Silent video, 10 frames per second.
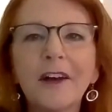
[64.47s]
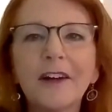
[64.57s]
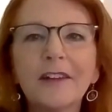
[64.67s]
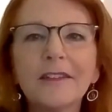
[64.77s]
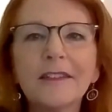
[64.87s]

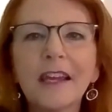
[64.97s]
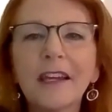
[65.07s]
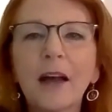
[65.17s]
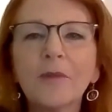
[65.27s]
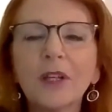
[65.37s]

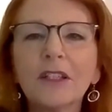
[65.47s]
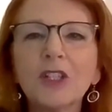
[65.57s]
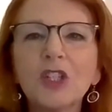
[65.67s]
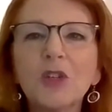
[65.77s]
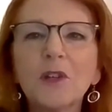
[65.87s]
Tsegga, I'm going to
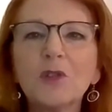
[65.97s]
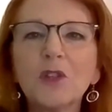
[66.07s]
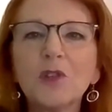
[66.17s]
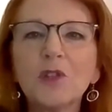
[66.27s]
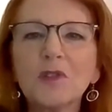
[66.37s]
let you
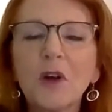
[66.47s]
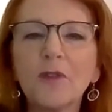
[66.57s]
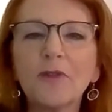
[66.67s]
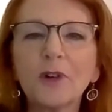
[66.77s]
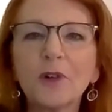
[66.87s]
introduce
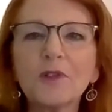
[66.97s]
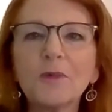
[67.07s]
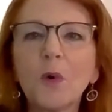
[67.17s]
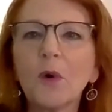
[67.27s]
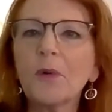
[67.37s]
yourself first
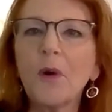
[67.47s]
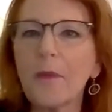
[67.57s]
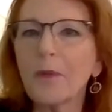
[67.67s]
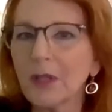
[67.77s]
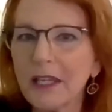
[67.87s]
more
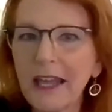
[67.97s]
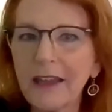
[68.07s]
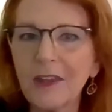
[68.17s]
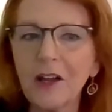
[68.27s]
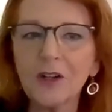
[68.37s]
properly,
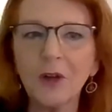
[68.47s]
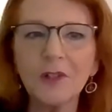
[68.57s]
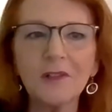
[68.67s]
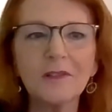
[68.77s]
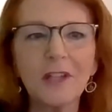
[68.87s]
and then I'll go
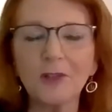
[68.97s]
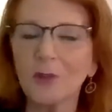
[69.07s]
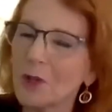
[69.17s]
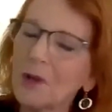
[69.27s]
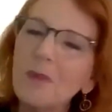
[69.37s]
to
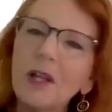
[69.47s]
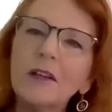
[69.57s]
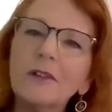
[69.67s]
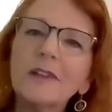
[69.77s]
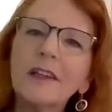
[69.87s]
Dr.TonyBello,